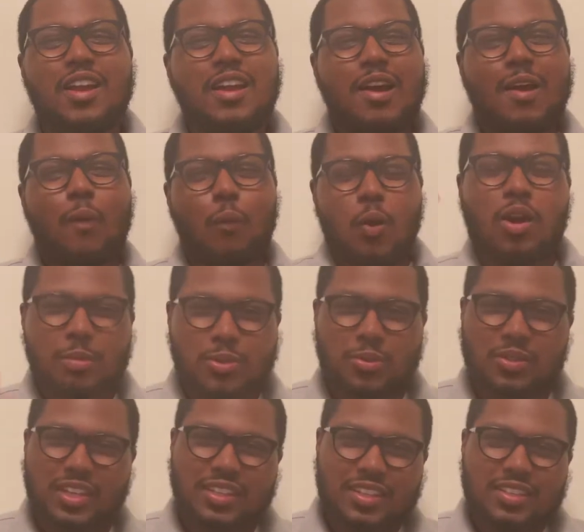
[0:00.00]
Welcome to
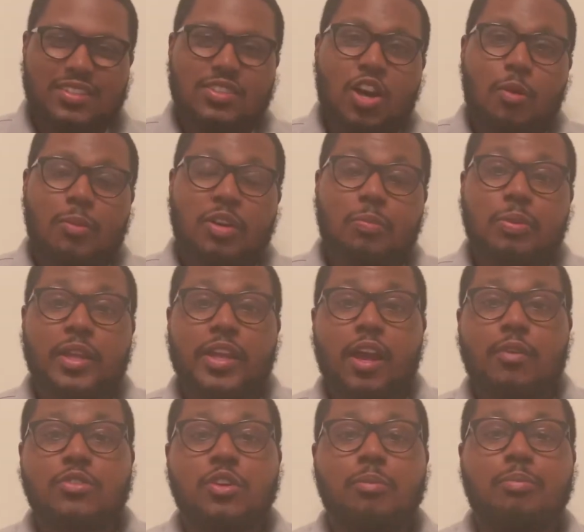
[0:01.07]
another installment of
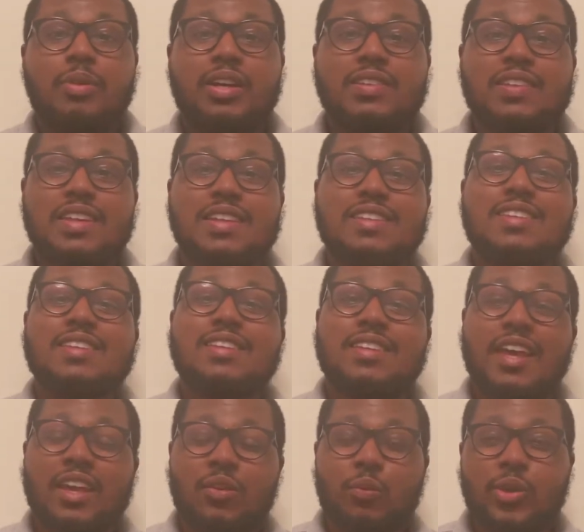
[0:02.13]
Playoffs or Bust, and
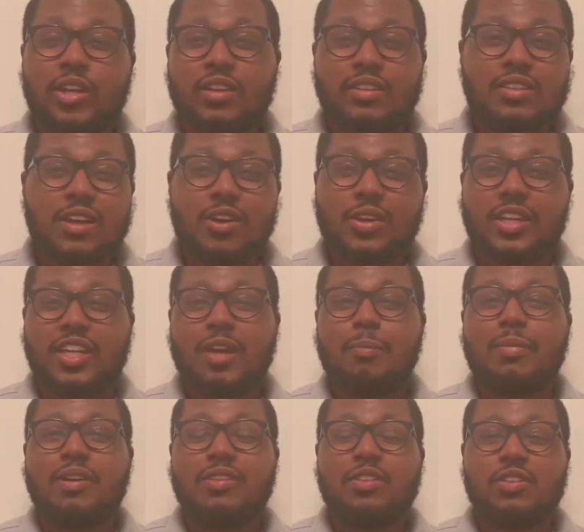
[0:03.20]
today we are talking
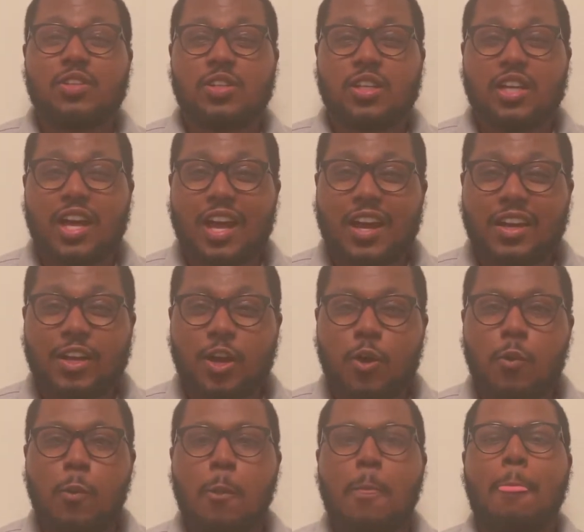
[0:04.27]
about the
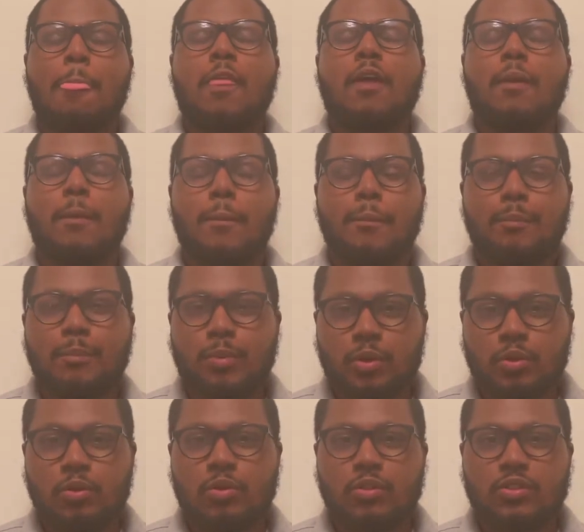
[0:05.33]
Chicago
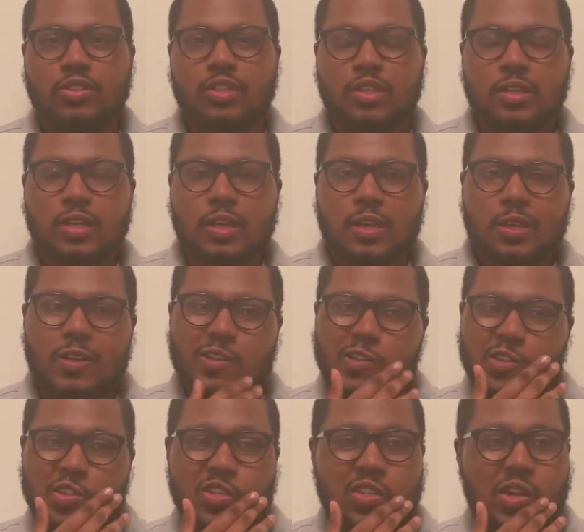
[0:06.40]
Bulls.
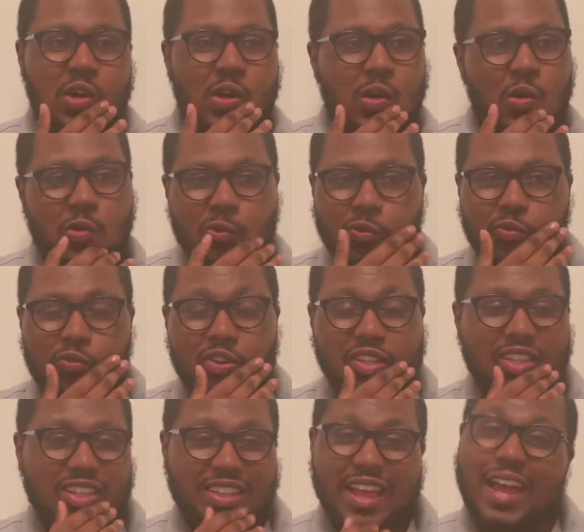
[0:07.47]
So for the
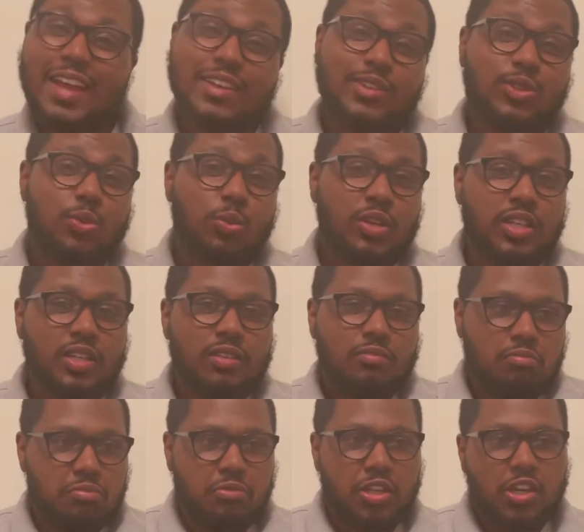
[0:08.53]
last 20
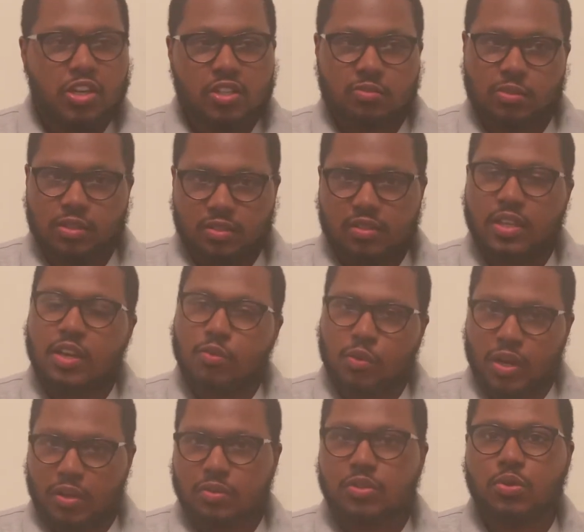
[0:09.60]
years, we'll say
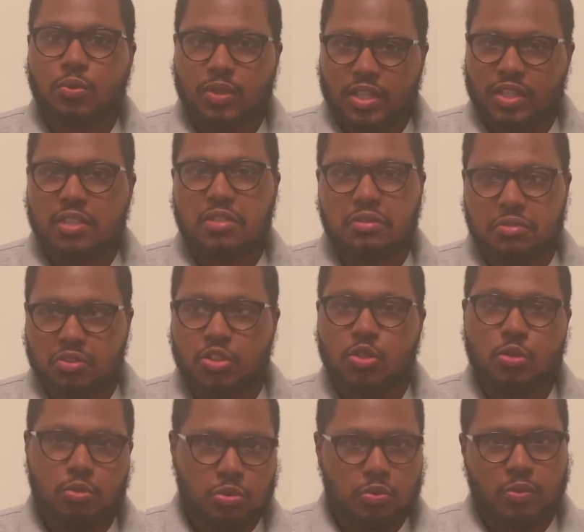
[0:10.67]
around
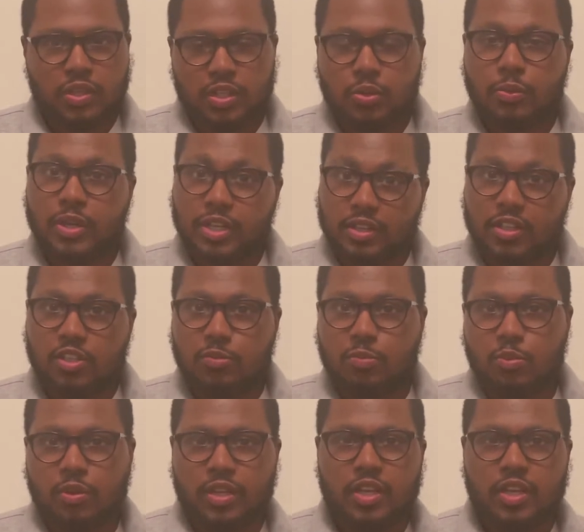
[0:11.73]
22, 23 at this point,